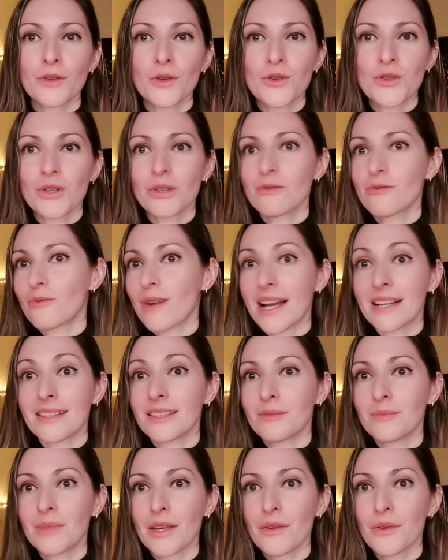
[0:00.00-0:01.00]
future
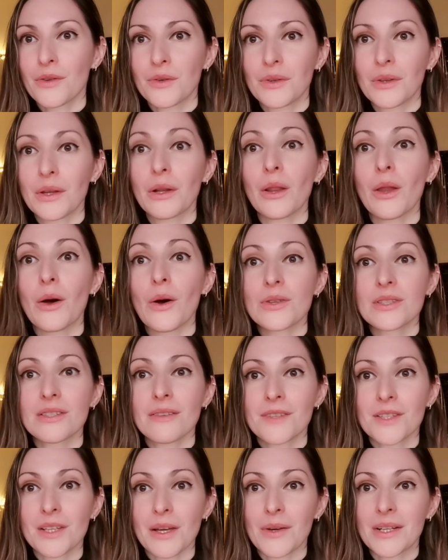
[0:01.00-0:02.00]
randomly through the laws
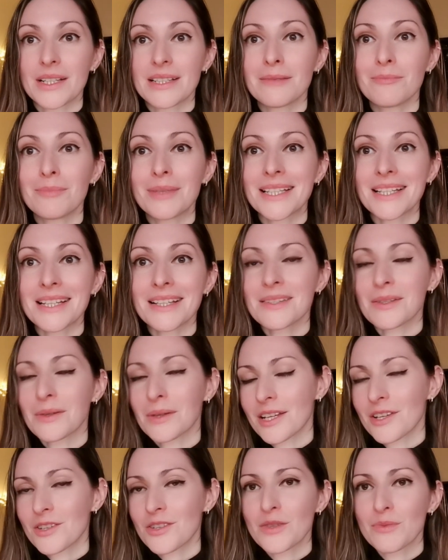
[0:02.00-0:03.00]
of serendipity. So
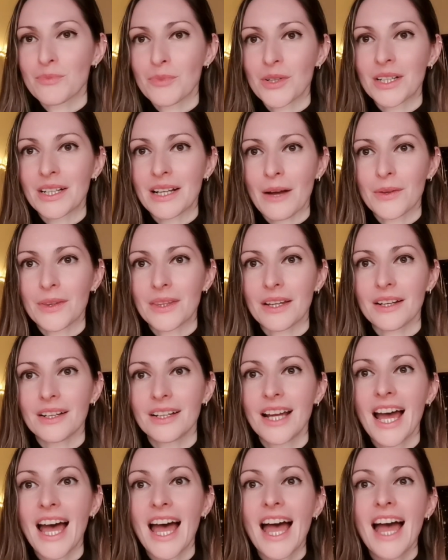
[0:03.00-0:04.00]
let's just put it out
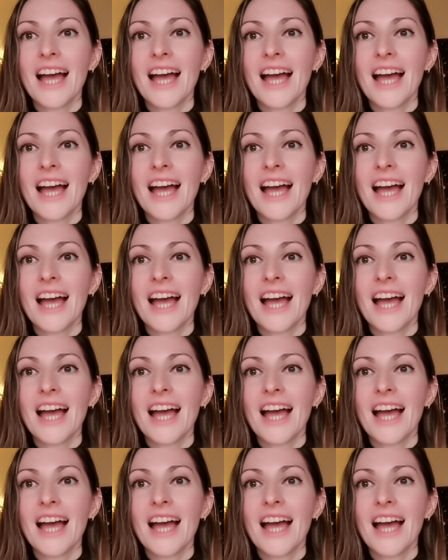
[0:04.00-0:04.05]
there.